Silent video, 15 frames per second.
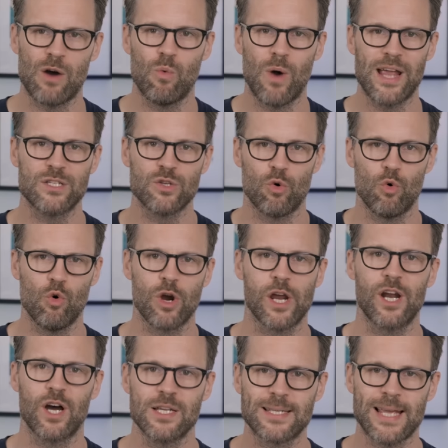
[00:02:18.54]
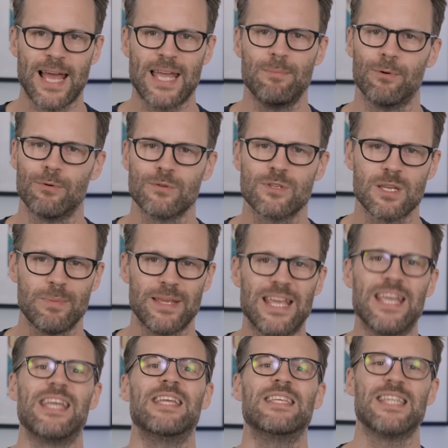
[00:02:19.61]
a way to organize cables to be
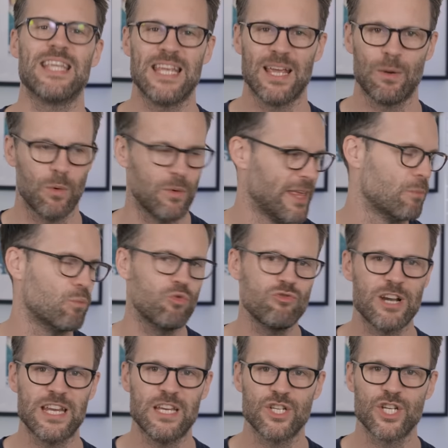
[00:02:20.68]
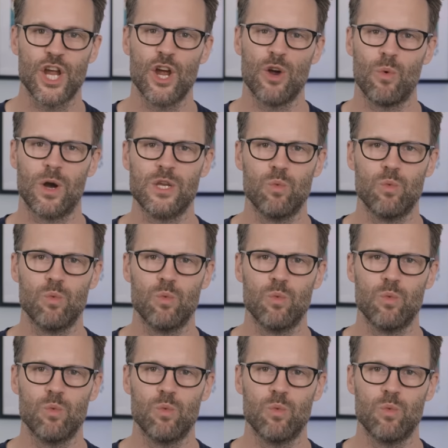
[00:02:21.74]
easy within reach when